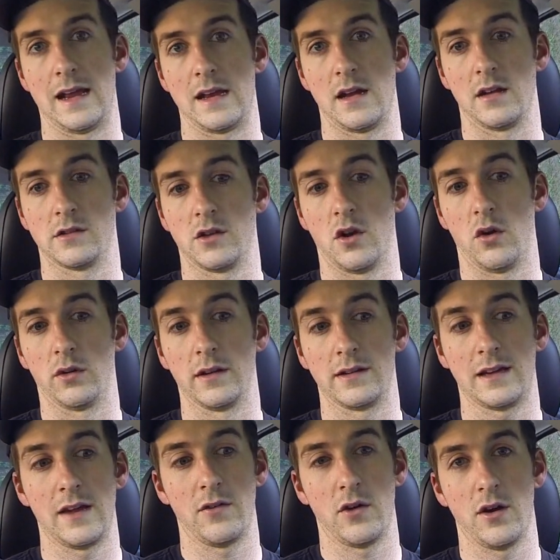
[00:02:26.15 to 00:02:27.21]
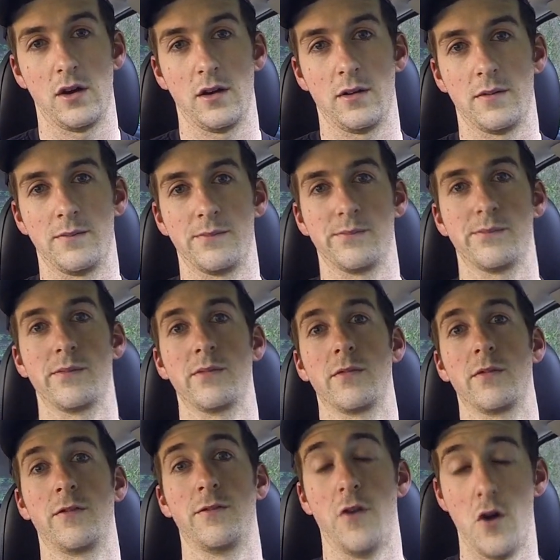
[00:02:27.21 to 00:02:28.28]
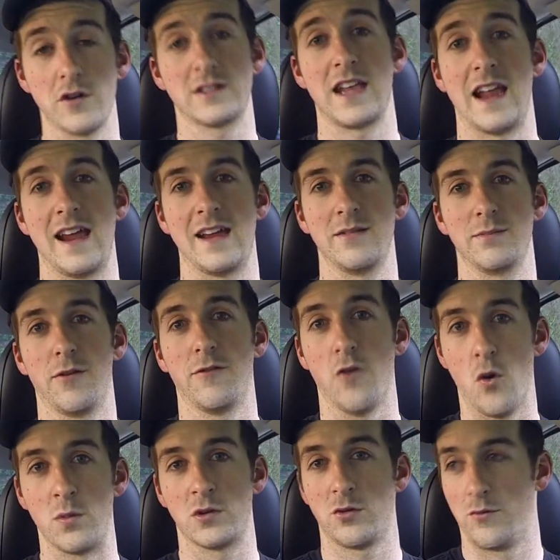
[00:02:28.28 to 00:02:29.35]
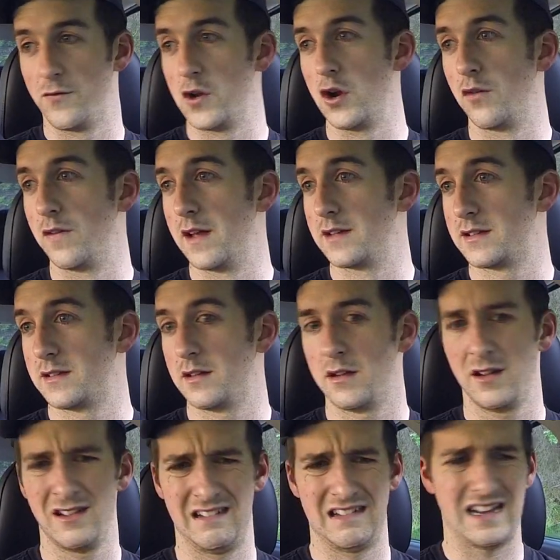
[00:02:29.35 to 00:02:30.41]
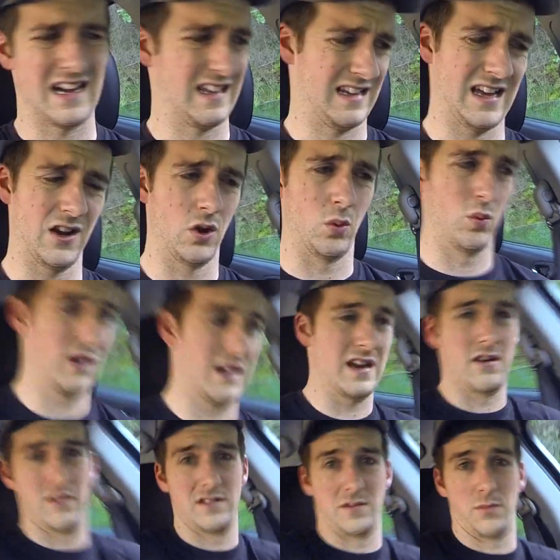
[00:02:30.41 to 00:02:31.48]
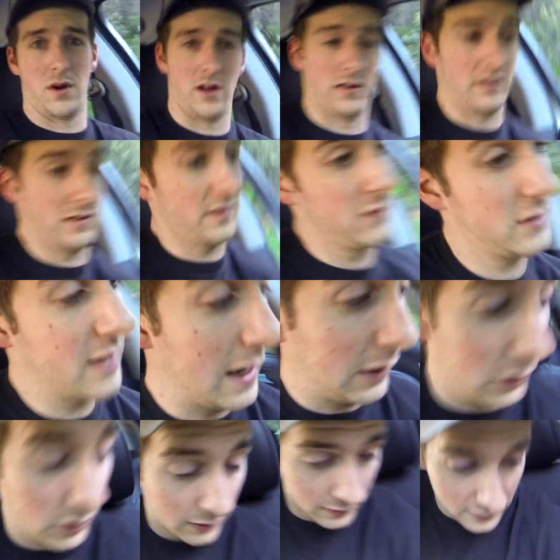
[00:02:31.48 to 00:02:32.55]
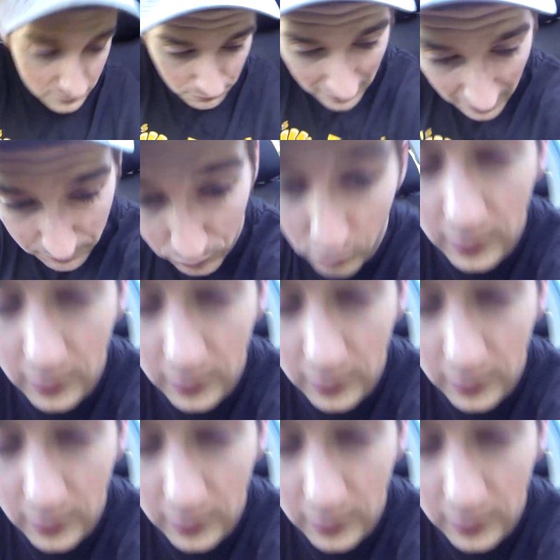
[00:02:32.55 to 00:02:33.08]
get here. So let's give a first-hand performance review of this. I don't know what year this Impala is. Let's take a look at this bad